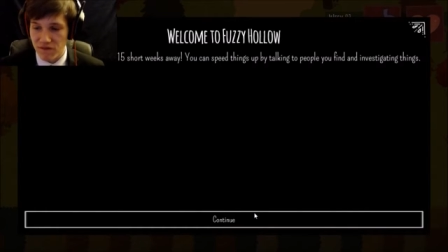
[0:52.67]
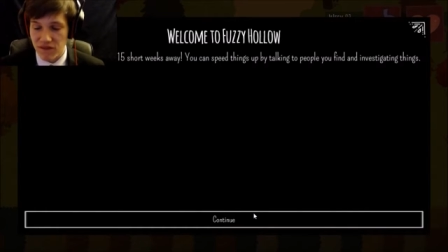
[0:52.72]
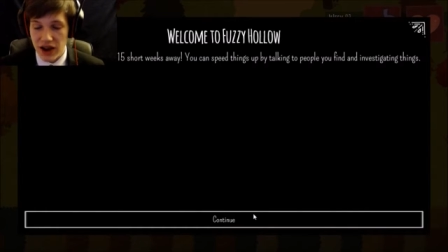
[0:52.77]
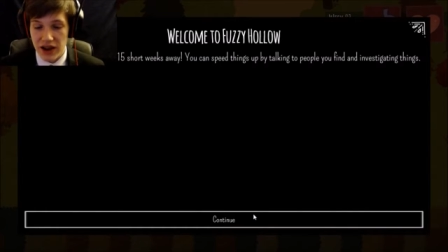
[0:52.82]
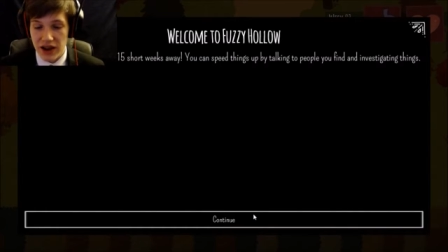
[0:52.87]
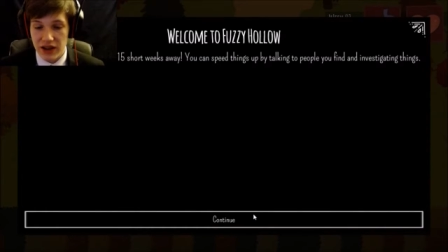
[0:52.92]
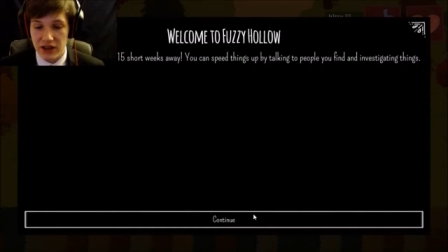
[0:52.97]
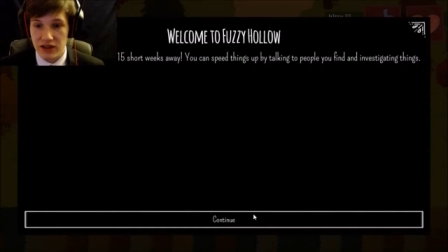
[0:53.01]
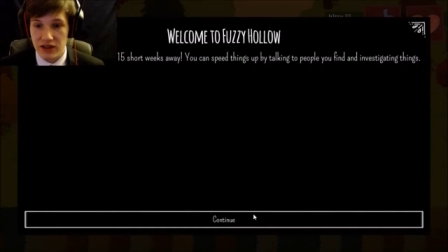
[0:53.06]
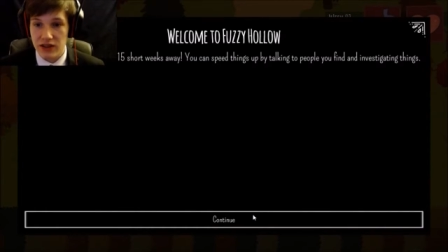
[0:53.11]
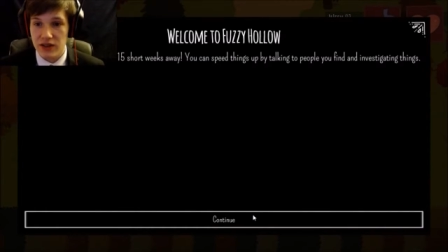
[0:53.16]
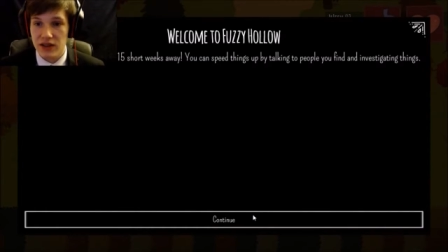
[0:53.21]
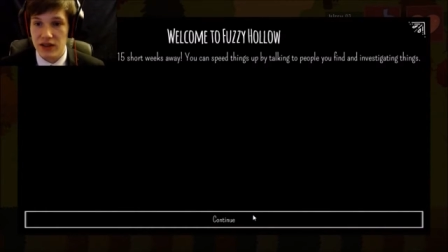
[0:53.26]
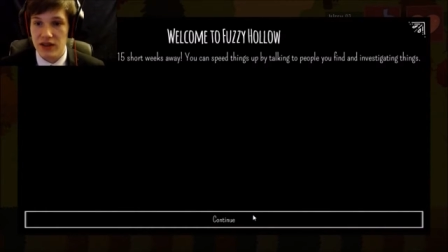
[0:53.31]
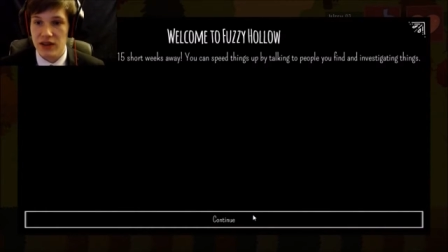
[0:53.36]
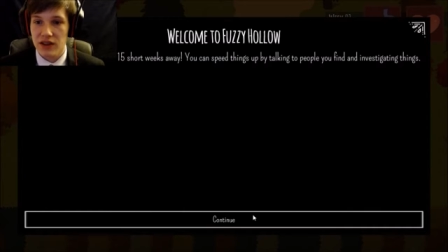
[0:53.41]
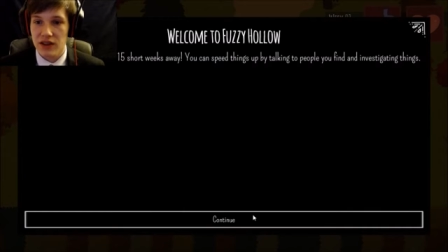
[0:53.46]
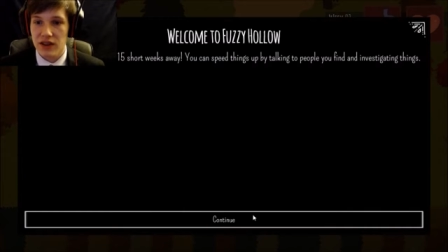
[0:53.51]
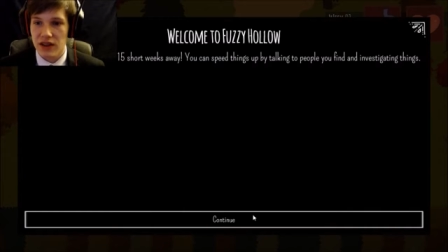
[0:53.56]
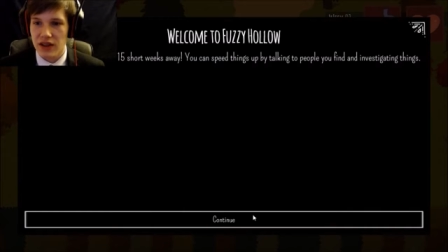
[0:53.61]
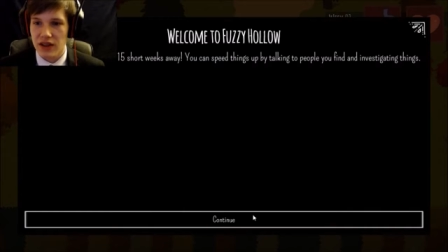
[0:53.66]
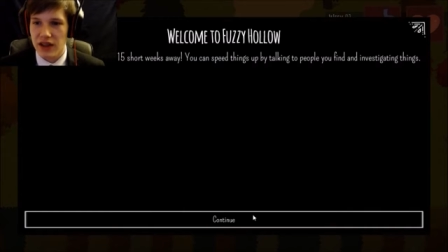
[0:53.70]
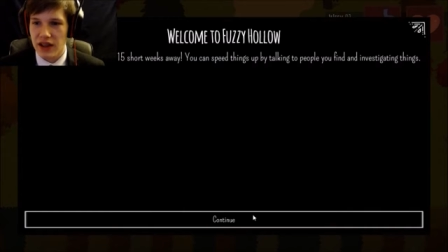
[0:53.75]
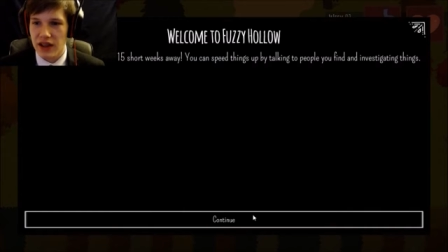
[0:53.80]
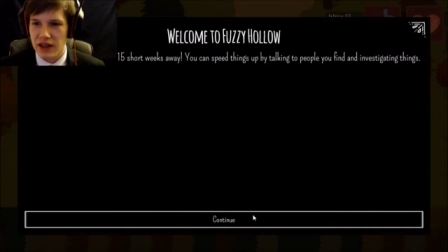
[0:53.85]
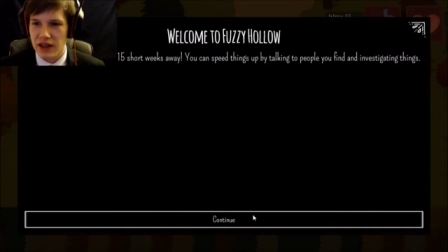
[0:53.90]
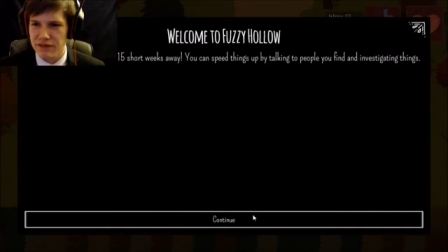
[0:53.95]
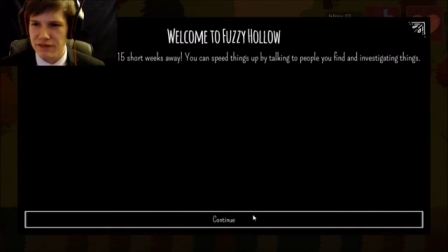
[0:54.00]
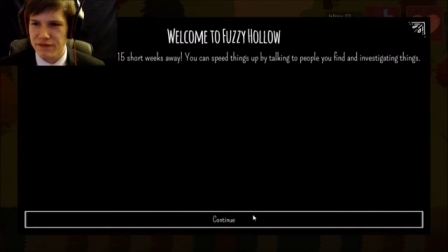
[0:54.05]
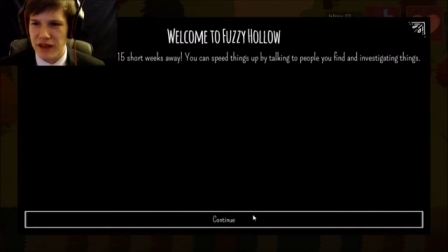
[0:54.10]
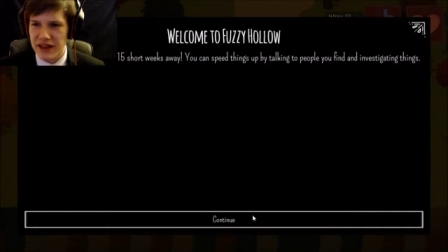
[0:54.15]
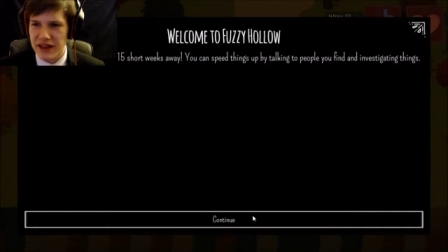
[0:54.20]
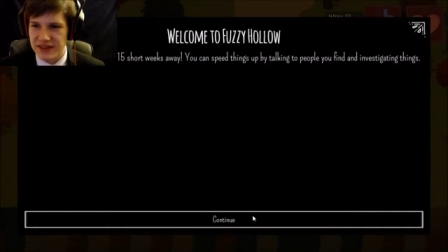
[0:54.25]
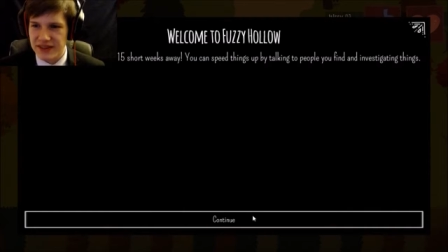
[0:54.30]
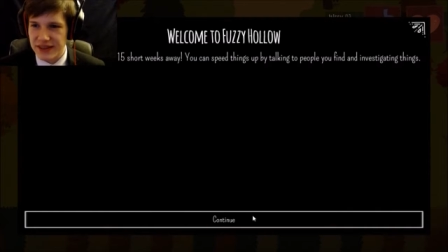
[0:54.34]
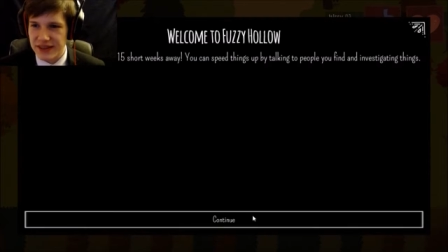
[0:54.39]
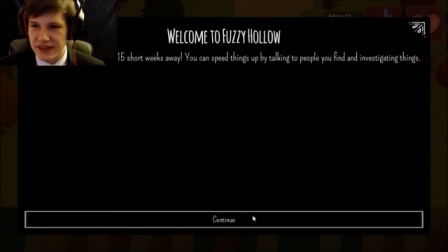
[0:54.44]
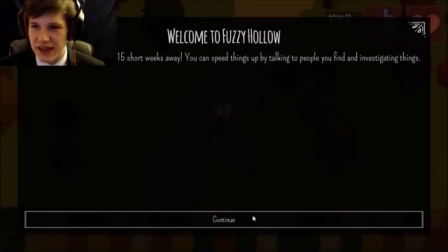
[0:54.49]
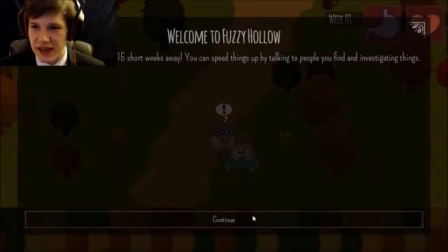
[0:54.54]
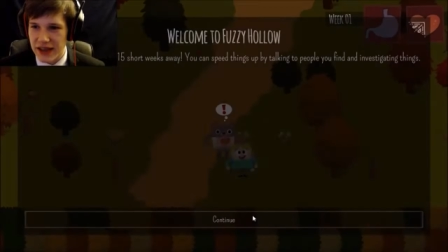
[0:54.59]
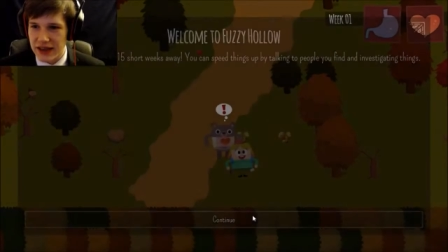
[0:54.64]
find
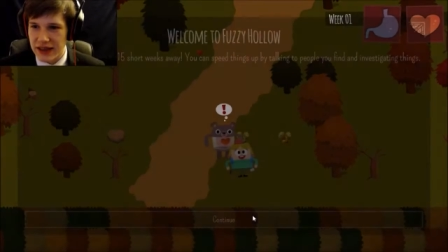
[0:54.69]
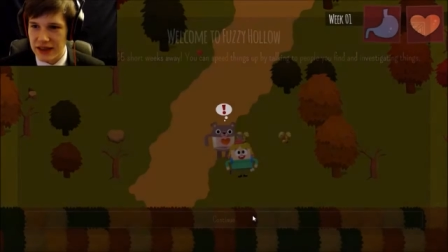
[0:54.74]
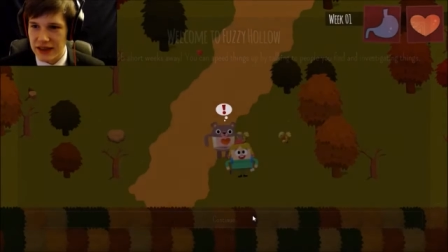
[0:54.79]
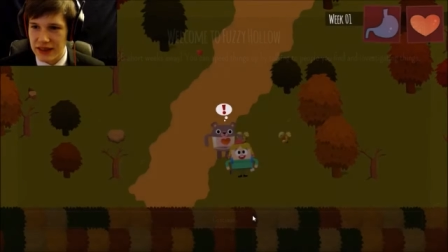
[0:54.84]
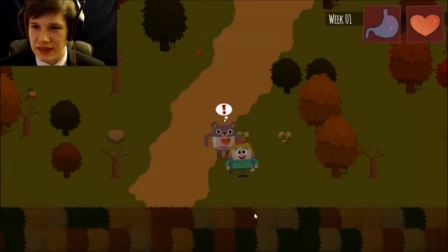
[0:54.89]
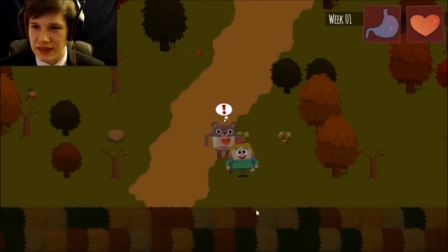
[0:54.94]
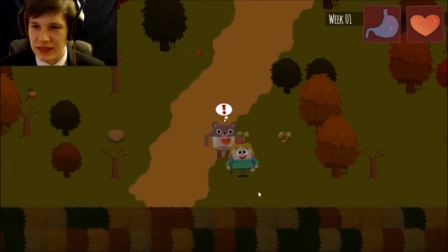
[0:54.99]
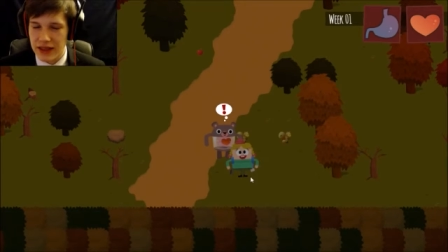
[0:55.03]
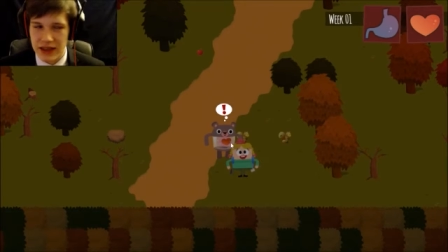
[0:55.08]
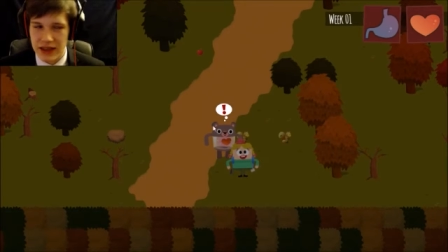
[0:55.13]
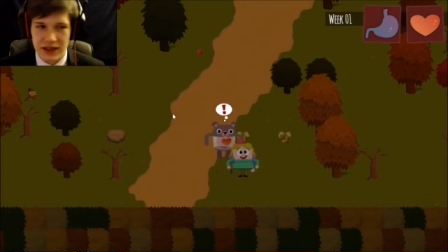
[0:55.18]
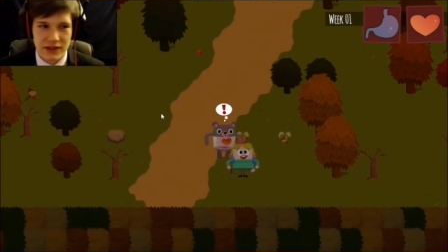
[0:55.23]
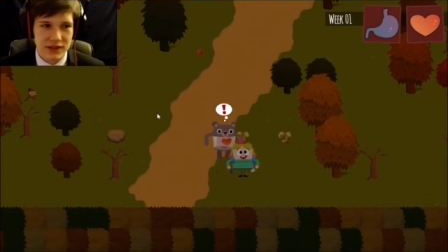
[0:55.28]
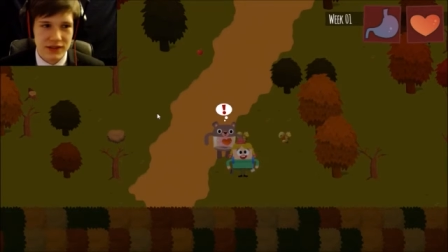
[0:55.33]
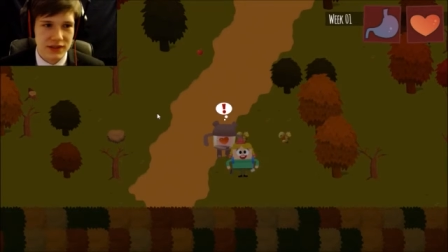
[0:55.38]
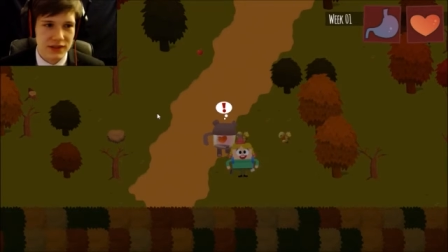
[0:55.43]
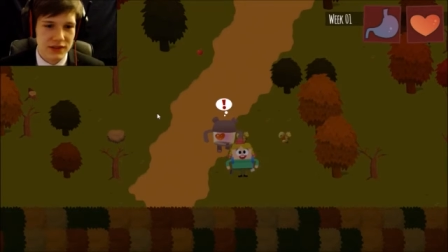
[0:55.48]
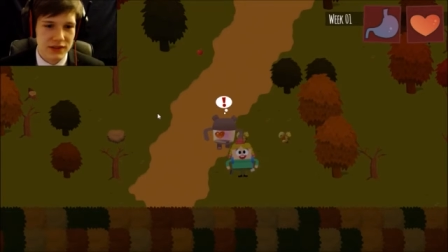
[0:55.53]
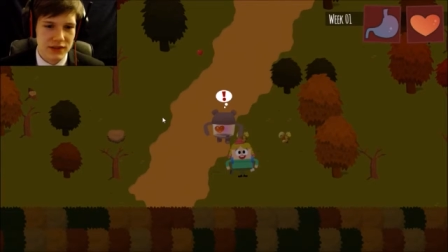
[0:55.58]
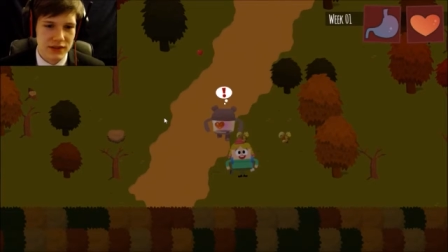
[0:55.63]
investigating things.